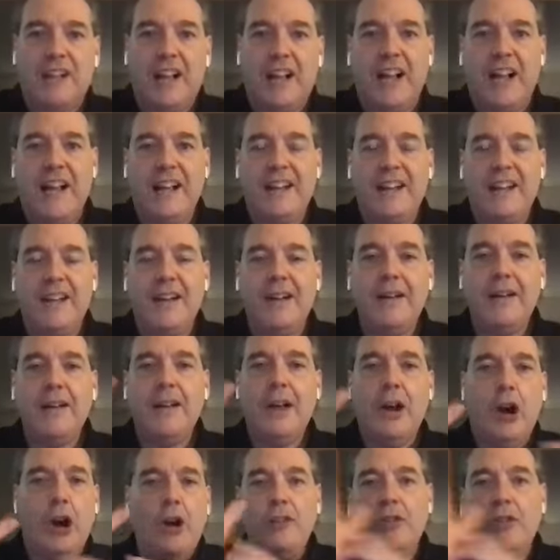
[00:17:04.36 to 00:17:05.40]
line
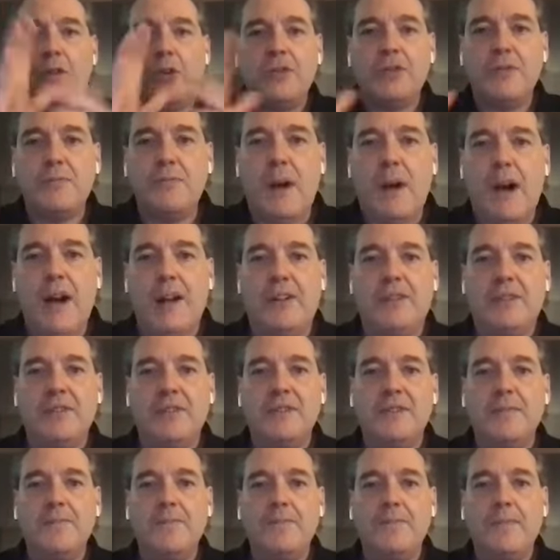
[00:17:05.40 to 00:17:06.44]
on those
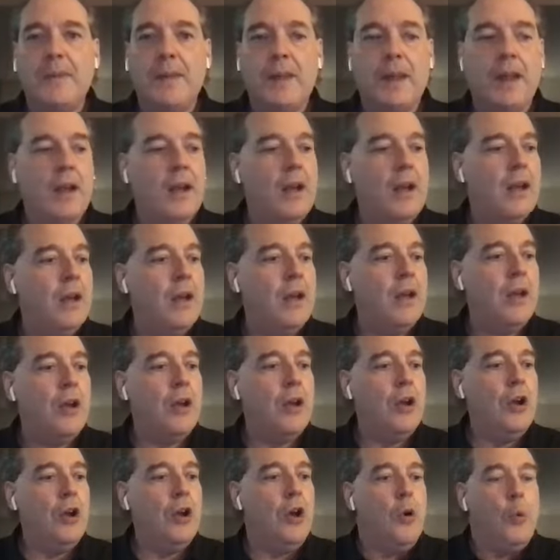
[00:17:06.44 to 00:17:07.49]
models
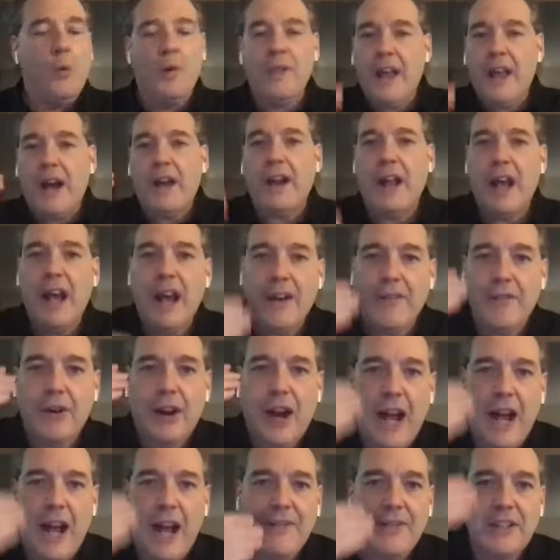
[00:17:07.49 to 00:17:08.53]
without ever
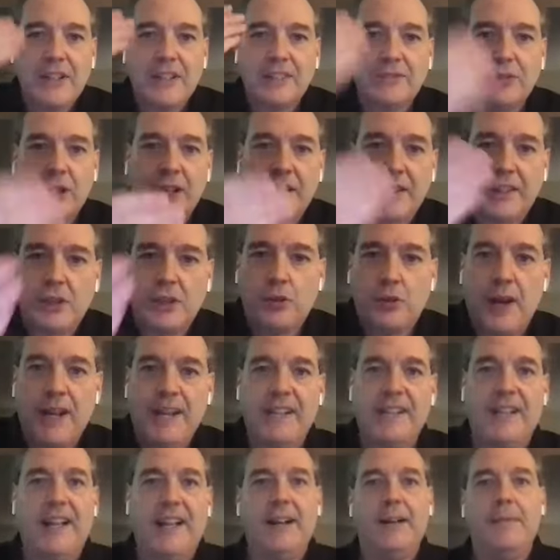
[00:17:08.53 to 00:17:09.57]
having to look at the
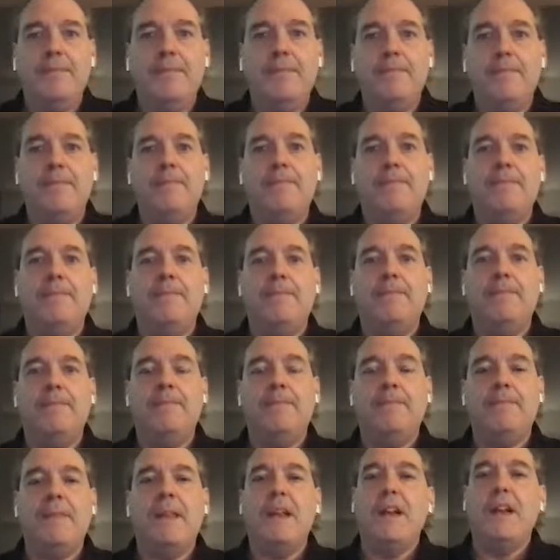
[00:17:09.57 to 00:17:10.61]
training data?
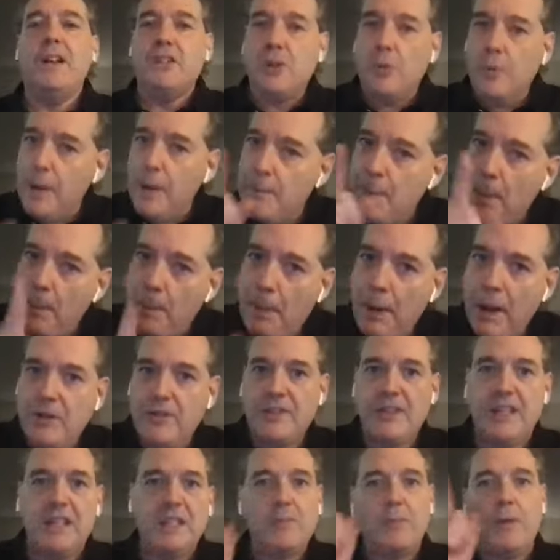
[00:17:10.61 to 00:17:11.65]
So we
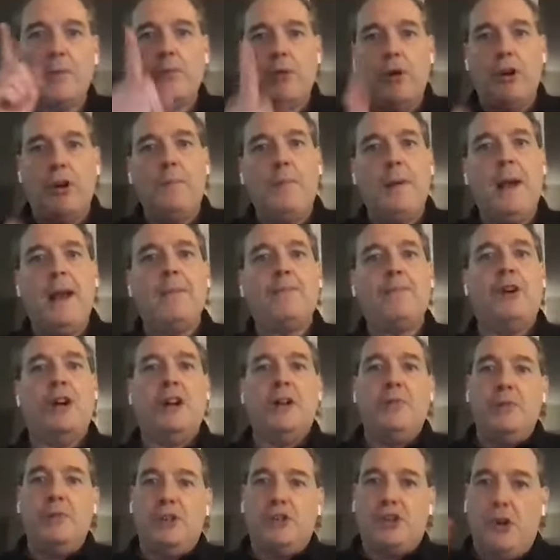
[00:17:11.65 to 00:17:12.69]
proposed this, we wrote a paper on
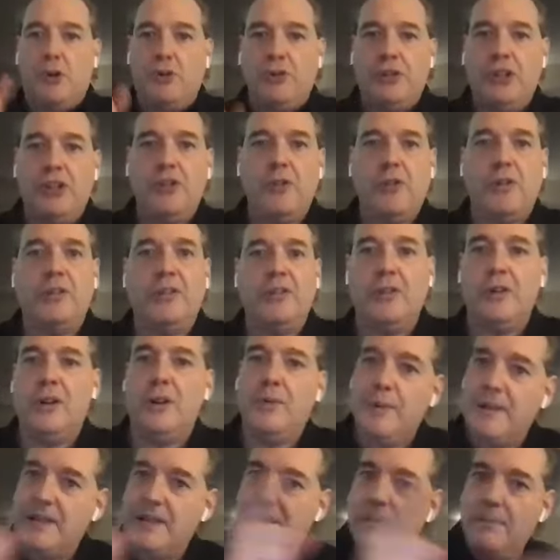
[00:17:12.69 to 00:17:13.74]
it, we showed that you can do it,
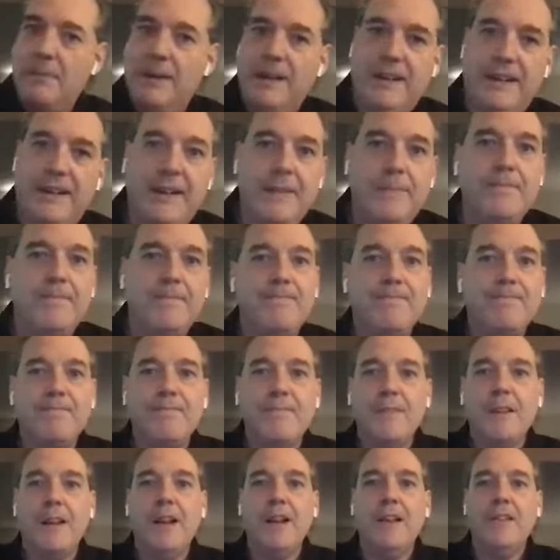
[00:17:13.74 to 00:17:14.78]
and we submitted it.
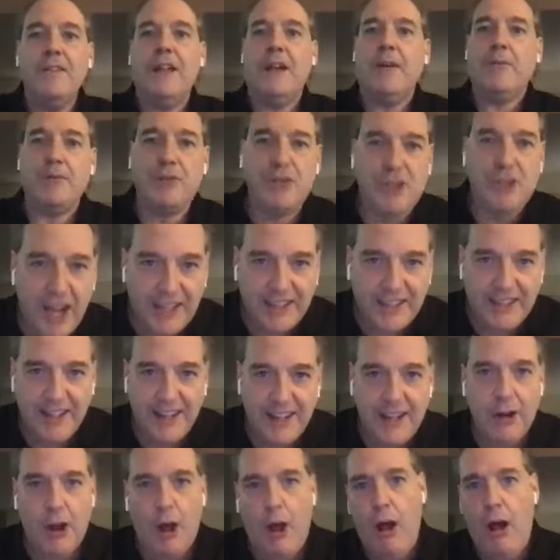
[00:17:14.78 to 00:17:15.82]
They rejected
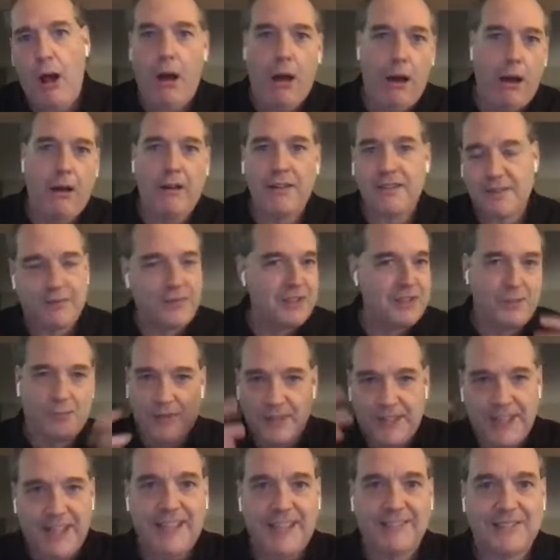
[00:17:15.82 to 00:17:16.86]
it, for some
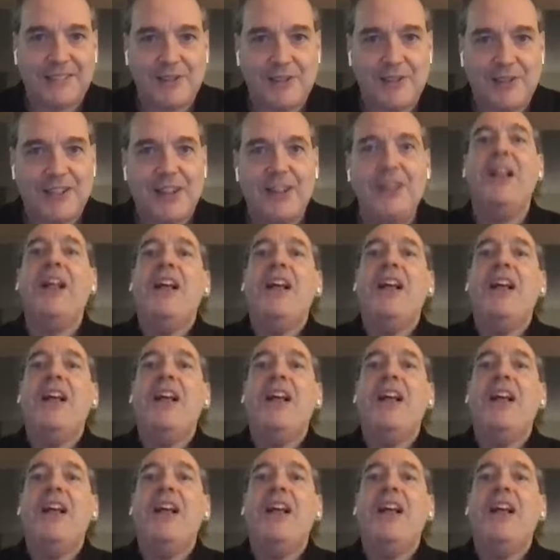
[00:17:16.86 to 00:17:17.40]
ridiculous reason.